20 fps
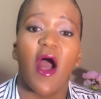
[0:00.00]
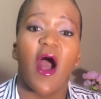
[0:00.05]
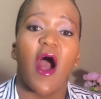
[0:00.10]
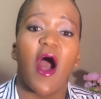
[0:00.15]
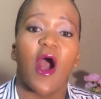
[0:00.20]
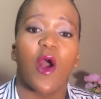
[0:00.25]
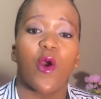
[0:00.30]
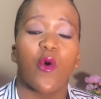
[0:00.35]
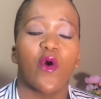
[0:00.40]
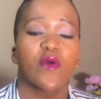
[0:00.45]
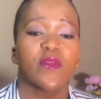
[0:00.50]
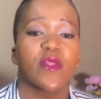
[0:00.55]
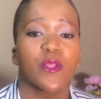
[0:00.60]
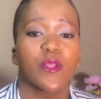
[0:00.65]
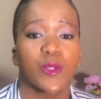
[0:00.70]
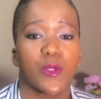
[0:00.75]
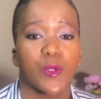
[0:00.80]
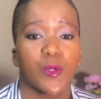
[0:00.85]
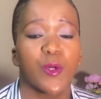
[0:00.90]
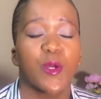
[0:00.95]
according
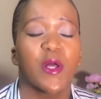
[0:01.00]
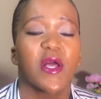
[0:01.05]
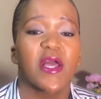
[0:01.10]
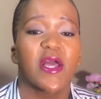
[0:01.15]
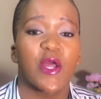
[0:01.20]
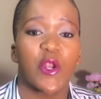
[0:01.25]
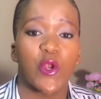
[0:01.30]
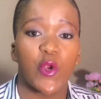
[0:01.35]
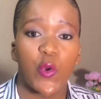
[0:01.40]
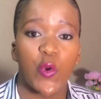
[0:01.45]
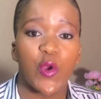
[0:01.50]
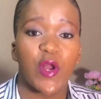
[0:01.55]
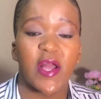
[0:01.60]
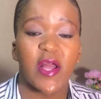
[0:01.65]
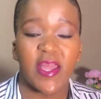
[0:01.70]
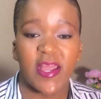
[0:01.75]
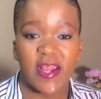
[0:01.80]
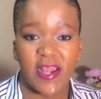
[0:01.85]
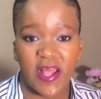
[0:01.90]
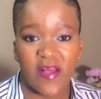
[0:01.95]
to Luke
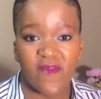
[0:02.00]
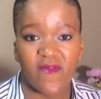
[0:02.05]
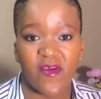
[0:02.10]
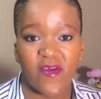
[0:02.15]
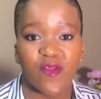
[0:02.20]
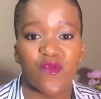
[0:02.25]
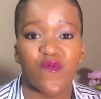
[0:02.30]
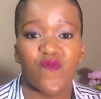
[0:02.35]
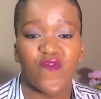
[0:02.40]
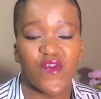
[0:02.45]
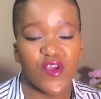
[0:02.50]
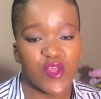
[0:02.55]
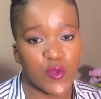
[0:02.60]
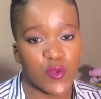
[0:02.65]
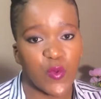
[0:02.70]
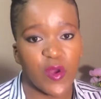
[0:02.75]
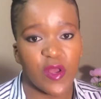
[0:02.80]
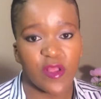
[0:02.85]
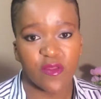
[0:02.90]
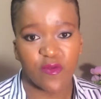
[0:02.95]
11, verse
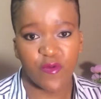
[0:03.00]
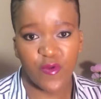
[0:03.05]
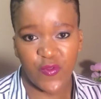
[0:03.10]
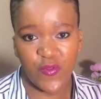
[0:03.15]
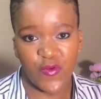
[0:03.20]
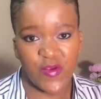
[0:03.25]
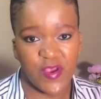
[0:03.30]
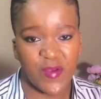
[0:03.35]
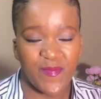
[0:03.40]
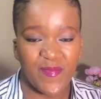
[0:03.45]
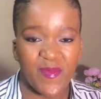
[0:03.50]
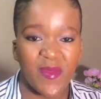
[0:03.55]
1 to 3.